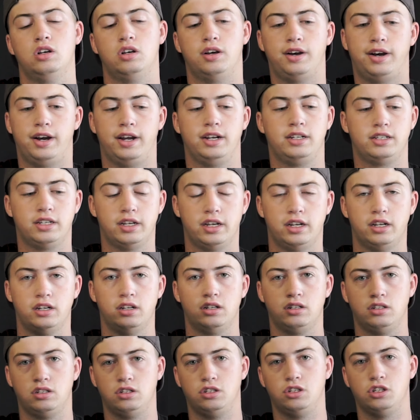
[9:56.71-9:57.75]
I
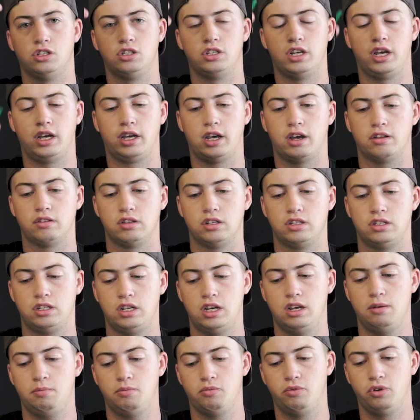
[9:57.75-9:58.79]
tend to just take out the
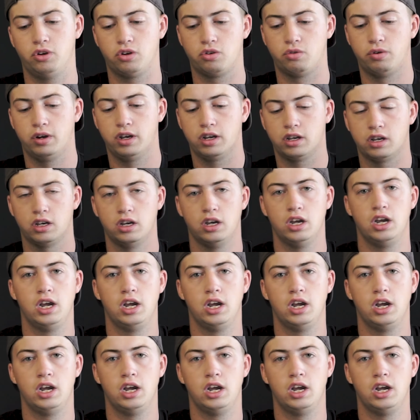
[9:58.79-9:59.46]
tip real quick,